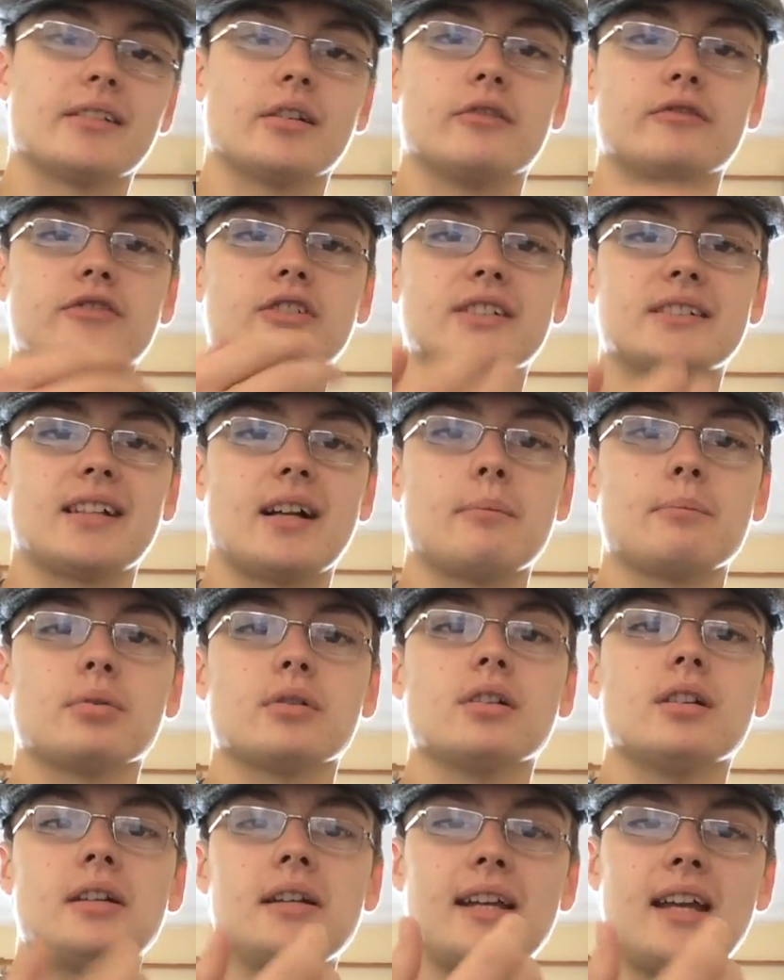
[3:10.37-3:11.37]
So, for
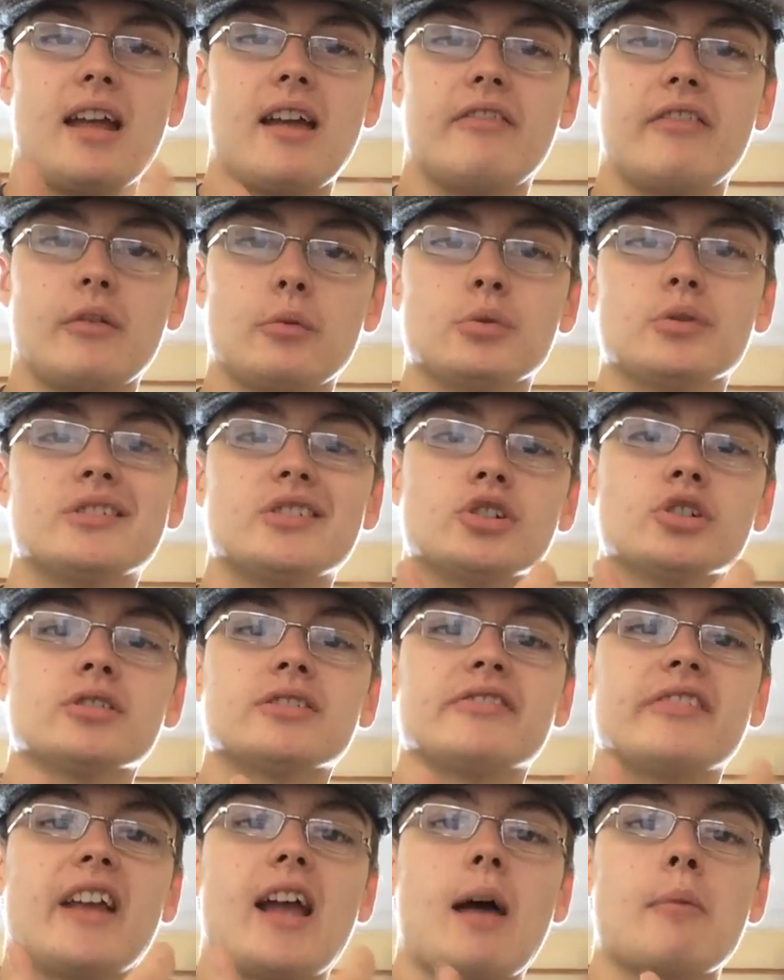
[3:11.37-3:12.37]
example, if it was
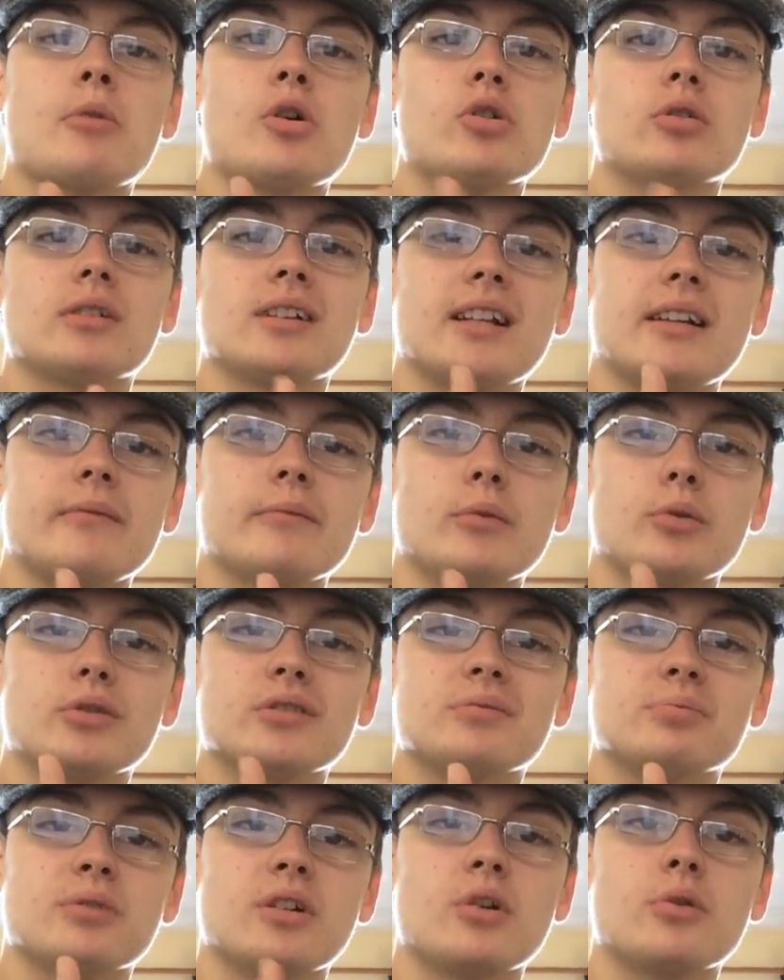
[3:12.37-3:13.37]
just the ammo clip that
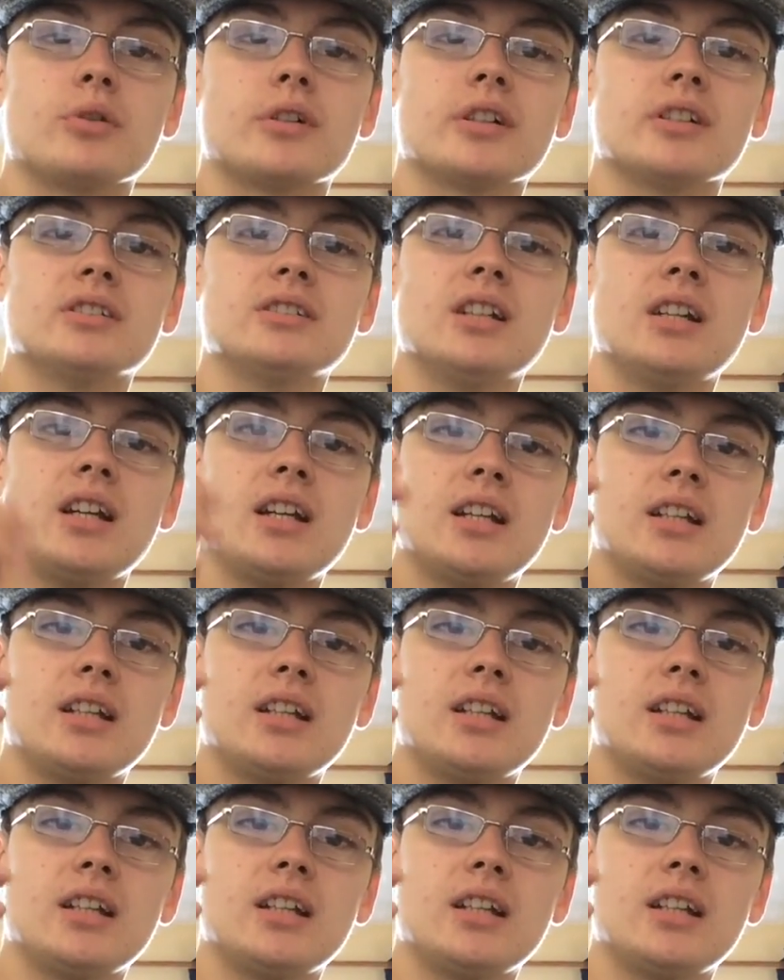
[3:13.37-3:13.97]
was broken,